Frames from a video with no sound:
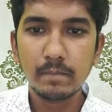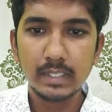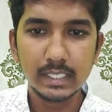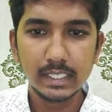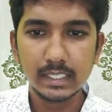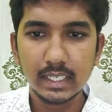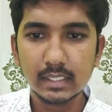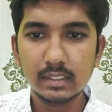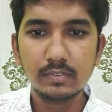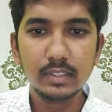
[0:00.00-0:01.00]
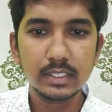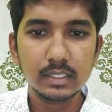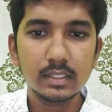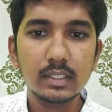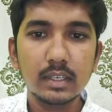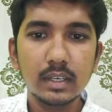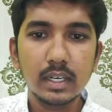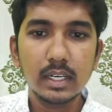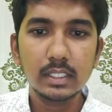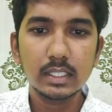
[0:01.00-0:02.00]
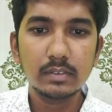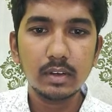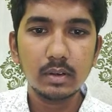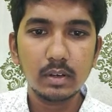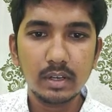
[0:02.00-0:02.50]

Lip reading: in suggested answer, first it is given